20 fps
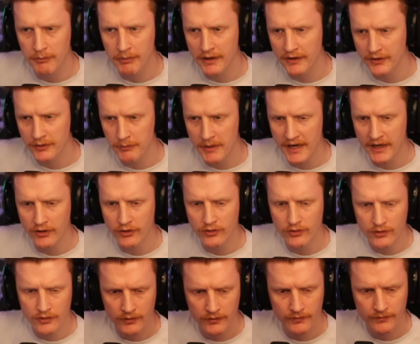up on the
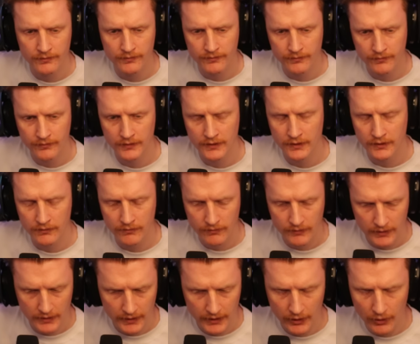manor.
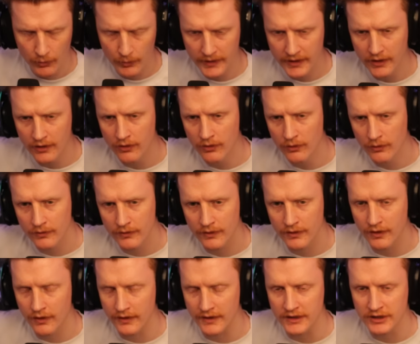Here we go.
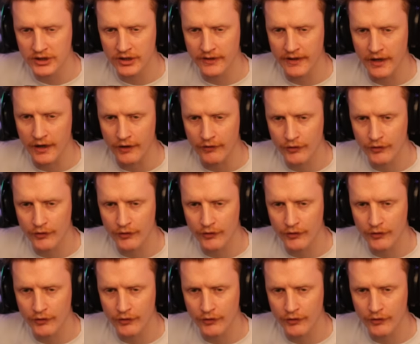God, he shut that